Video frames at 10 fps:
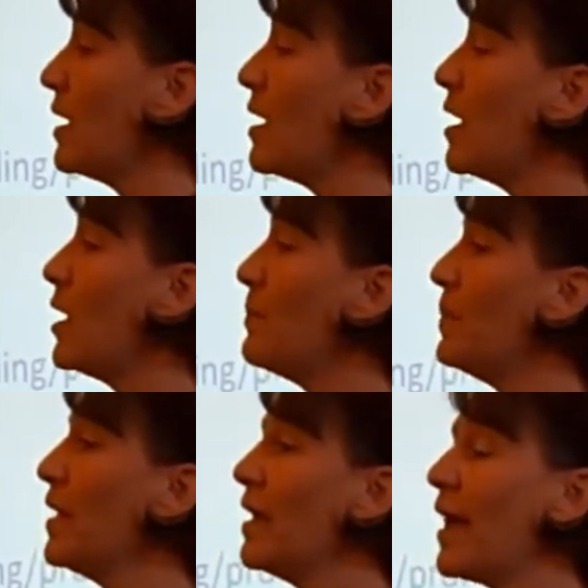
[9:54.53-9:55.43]

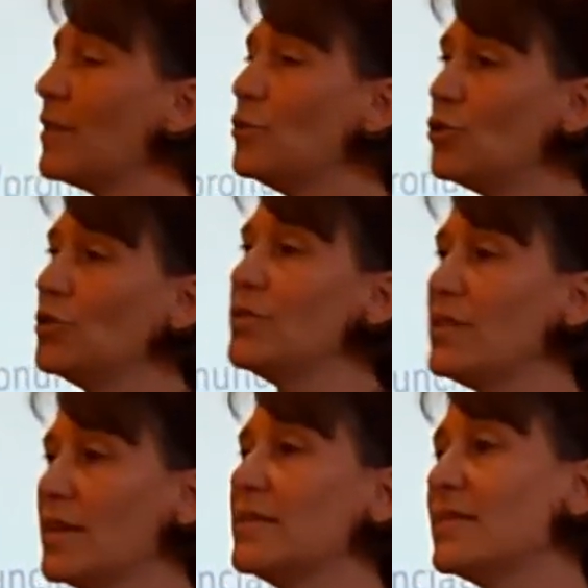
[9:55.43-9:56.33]
And you shouldn't
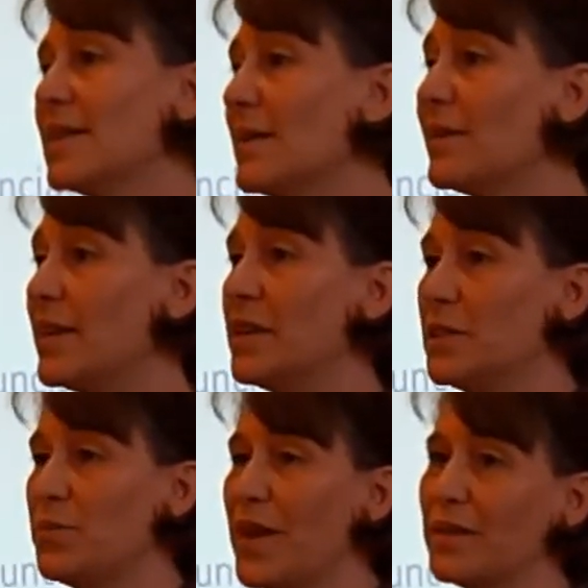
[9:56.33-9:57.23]
necessarily
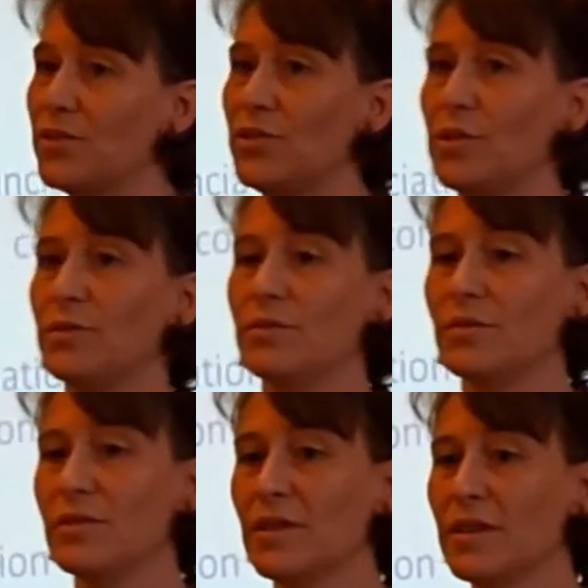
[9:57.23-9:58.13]
expect
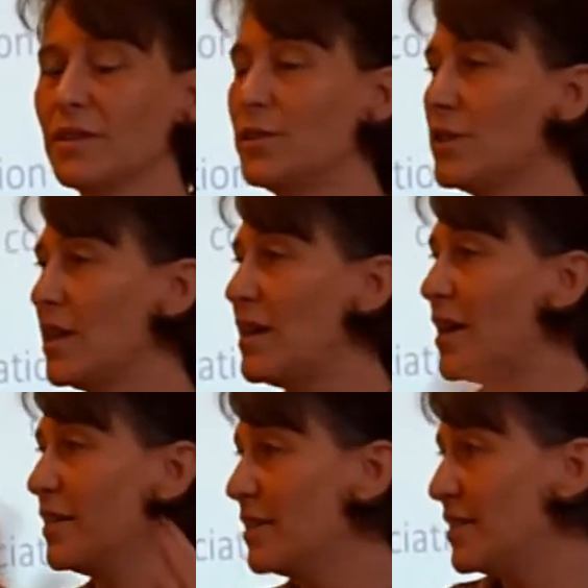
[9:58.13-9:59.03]
students to
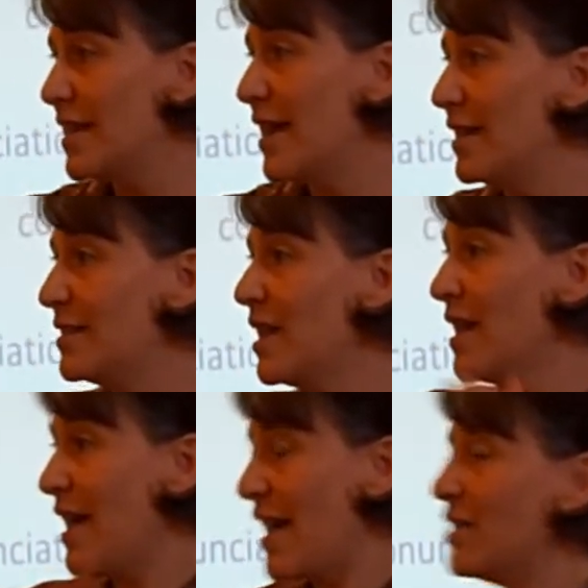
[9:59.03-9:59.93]
understand
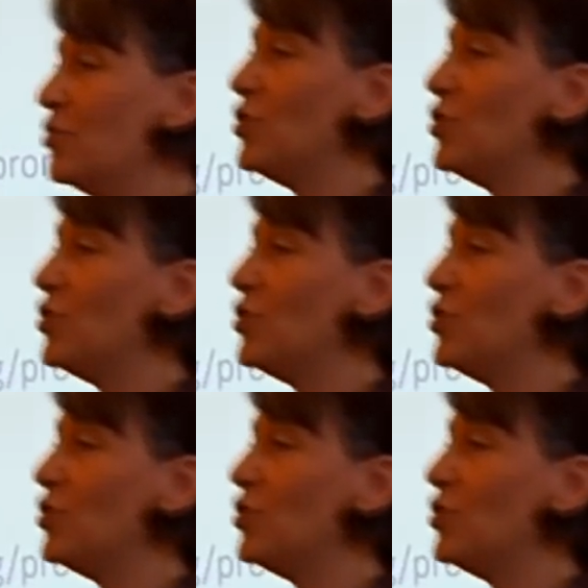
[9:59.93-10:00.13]
and